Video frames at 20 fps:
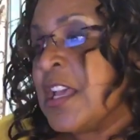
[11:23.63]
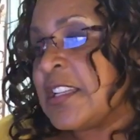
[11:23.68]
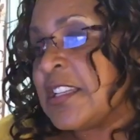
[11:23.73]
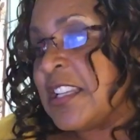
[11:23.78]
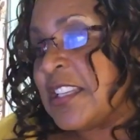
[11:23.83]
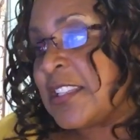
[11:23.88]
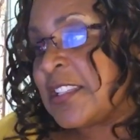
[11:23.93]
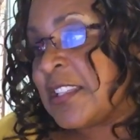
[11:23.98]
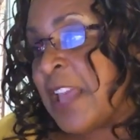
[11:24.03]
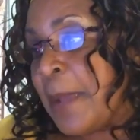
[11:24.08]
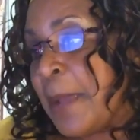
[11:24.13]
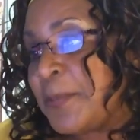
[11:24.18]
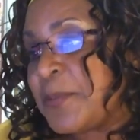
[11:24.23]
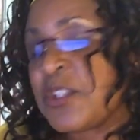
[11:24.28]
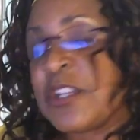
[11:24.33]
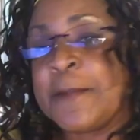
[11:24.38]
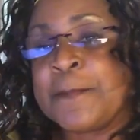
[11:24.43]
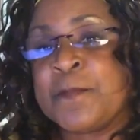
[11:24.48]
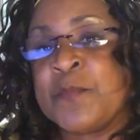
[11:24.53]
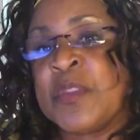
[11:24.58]

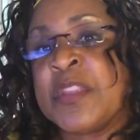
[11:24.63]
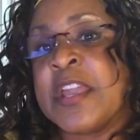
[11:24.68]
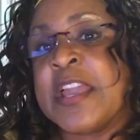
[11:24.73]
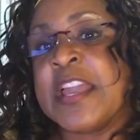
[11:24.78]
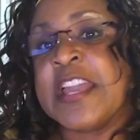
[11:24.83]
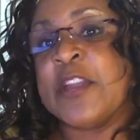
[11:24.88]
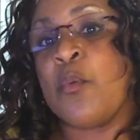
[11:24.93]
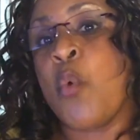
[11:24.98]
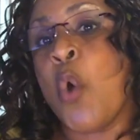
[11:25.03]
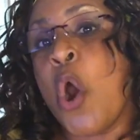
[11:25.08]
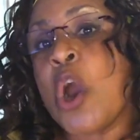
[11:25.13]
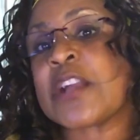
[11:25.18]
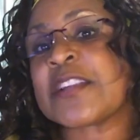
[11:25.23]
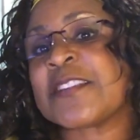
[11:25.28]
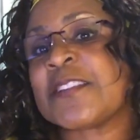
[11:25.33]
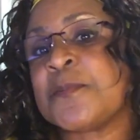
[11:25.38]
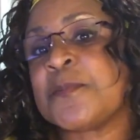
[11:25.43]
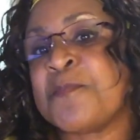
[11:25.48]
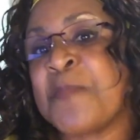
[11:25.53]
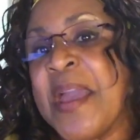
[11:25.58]
Deception, it works
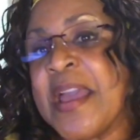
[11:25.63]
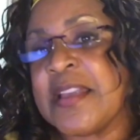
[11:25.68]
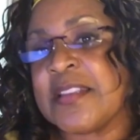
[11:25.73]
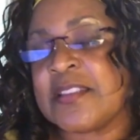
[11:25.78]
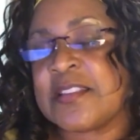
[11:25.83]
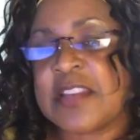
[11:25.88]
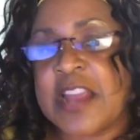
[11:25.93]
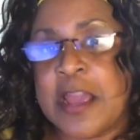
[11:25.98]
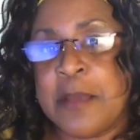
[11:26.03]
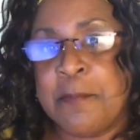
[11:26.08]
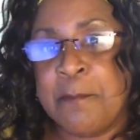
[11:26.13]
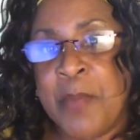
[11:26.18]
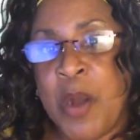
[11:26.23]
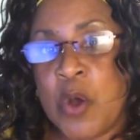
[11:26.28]
best and